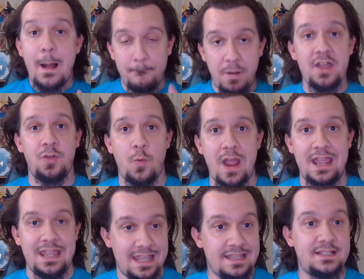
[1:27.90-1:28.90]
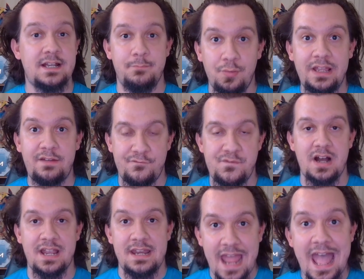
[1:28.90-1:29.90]
by the way, is complete
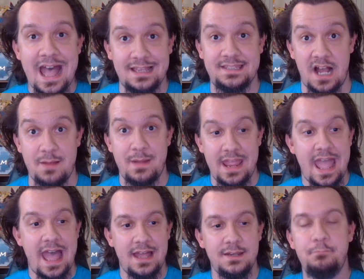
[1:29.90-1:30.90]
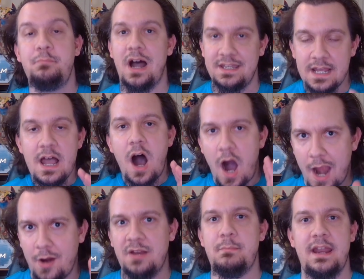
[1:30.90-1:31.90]
fucking ass, I may add, but I
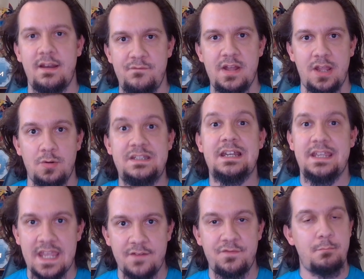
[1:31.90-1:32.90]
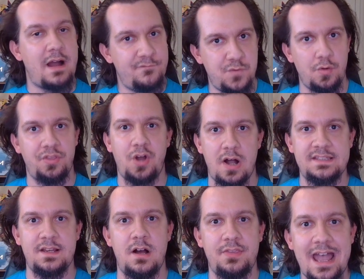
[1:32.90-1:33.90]
already made a video to give my full thoughts
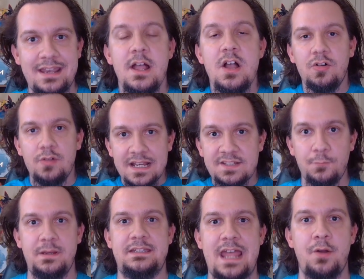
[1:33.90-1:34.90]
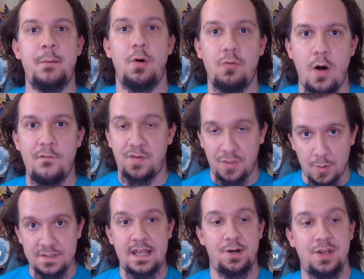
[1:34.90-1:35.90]
on that. Links will be down below for
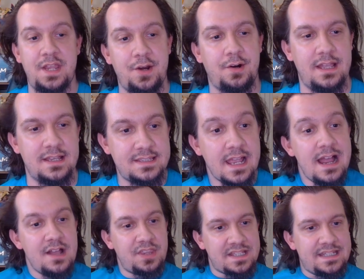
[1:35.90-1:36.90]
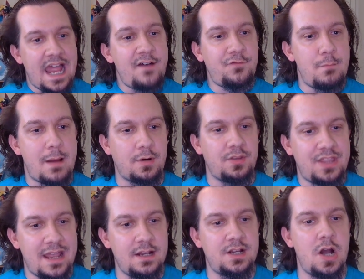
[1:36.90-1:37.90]
those that are curious. The staff member
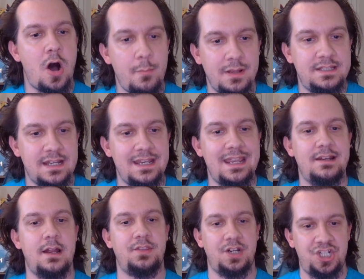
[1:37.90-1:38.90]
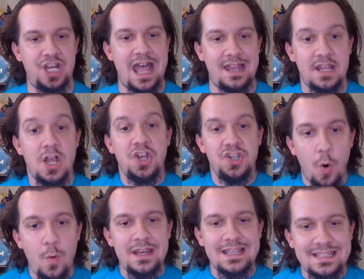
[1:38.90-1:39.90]
then commented in the chat, no
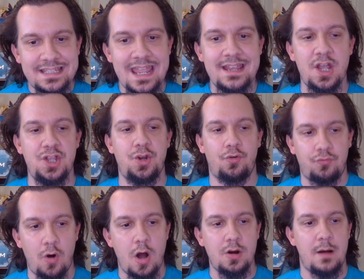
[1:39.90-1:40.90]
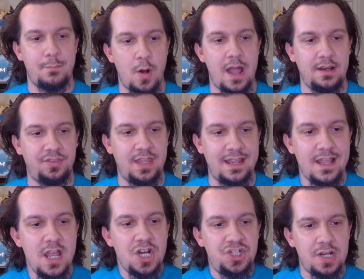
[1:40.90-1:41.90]
one is saying you're wrong about anything,
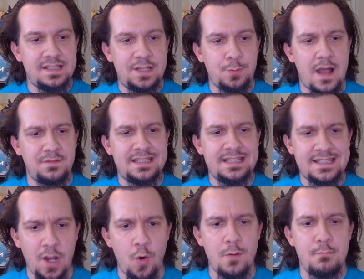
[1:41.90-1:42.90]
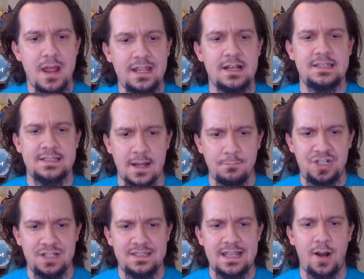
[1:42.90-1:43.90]
just you have so many
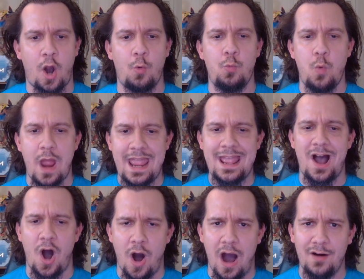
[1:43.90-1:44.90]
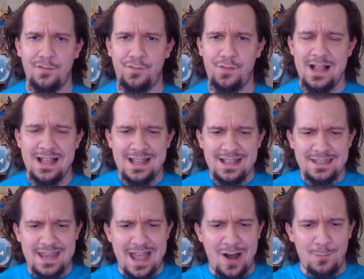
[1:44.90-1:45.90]
assumptions that are way off.
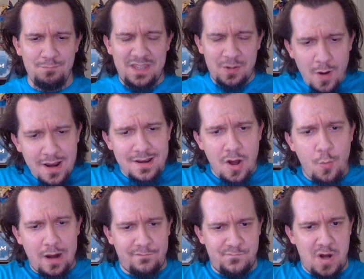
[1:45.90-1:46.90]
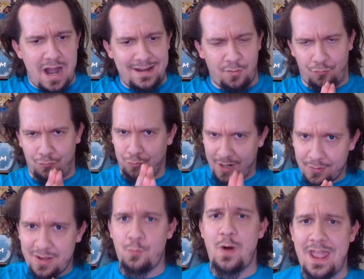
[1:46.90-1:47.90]
Now, you want to know what I find
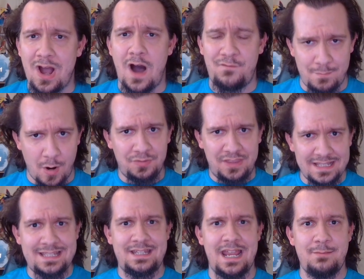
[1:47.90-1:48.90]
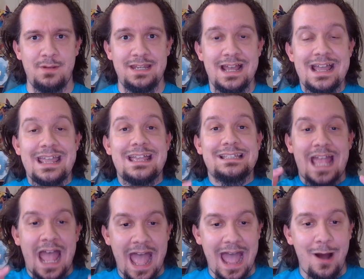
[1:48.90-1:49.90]
really way off about this statement? Is
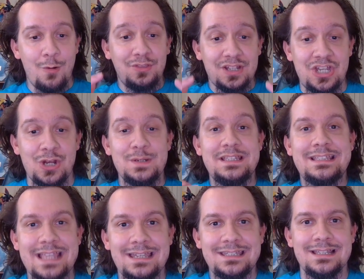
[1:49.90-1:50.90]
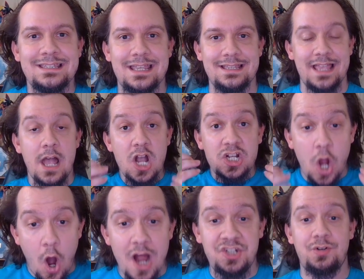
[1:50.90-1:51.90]
how the two sentences
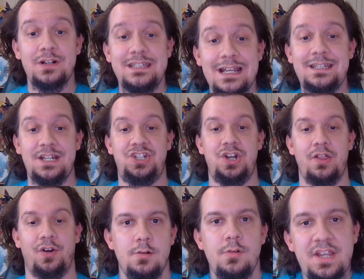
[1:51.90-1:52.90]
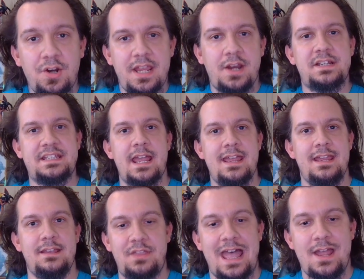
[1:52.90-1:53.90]
contradict each other. Like, you're here
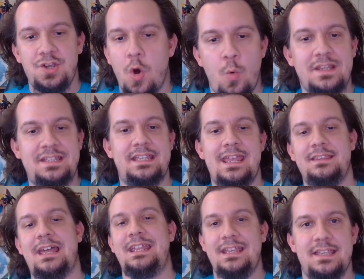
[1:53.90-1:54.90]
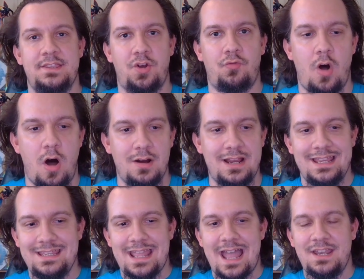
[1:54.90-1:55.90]
saying that no one is saying that he's in the wrong,
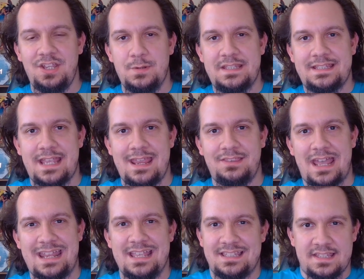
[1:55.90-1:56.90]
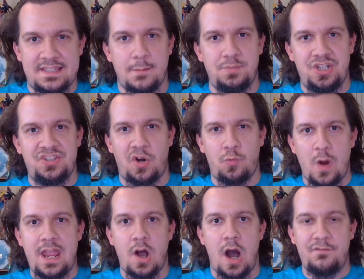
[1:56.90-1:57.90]
yet you say that his assumptions are
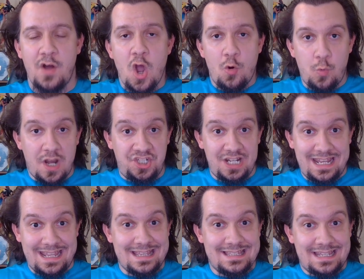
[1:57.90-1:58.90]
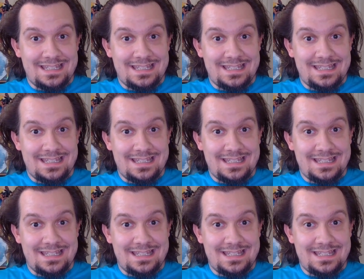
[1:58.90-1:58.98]
way off, which is